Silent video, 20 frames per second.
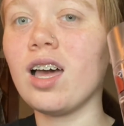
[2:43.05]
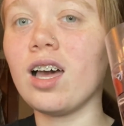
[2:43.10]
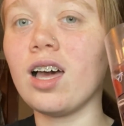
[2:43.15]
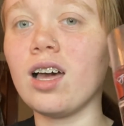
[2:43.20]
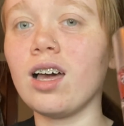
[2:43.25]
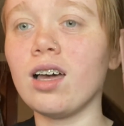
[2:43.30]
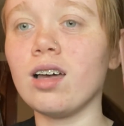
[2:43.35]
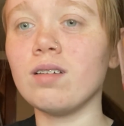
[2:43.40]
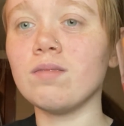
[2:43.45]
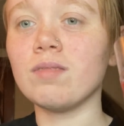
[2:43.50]

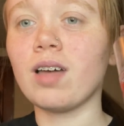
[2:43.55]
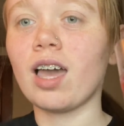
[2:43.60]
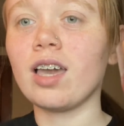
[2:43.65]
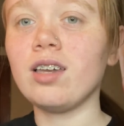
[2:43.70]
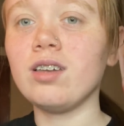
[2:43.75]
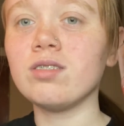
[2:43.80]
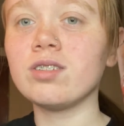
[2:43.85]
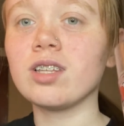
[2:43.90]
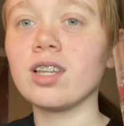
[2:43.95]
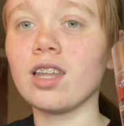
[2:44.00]
Um, I
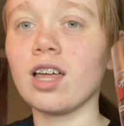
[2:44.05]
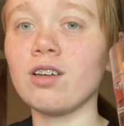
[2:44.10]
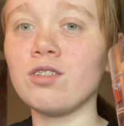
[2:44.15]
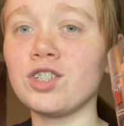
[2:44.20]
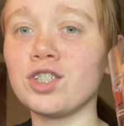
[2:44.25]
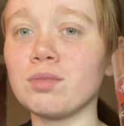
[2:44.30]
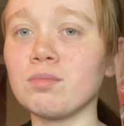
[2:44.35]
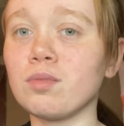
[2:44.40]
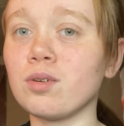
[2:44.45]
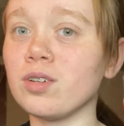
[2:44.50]
use the
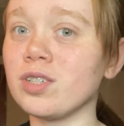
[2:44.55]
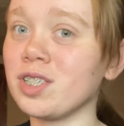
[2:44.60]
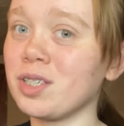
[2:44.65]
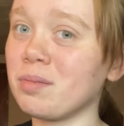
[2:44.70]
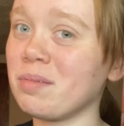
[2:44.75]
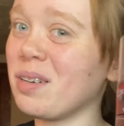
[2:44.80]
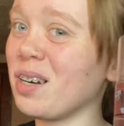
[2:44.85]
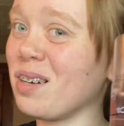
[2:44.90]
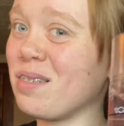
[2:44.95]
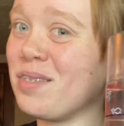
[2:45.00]
lotion more
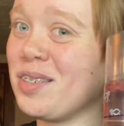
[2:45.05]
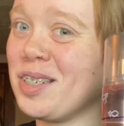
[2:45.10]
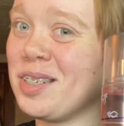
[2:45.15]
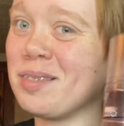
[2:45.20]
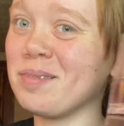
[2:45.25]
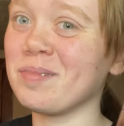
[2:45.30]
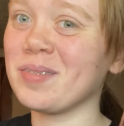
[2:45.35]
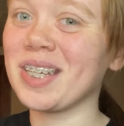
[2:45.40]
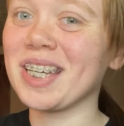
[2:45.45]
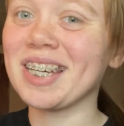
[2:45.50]
than
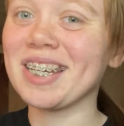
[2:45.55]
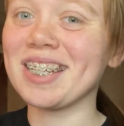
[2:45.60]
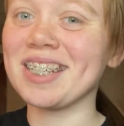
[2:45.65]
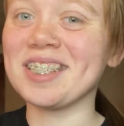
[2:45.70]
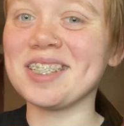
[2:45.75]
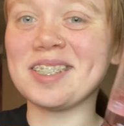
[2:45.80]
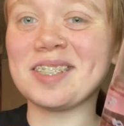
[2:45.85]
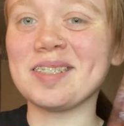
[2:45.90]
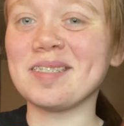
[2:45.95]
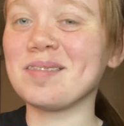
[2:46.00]
perfume
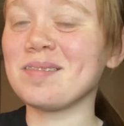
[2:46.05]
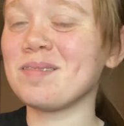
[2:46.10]
because,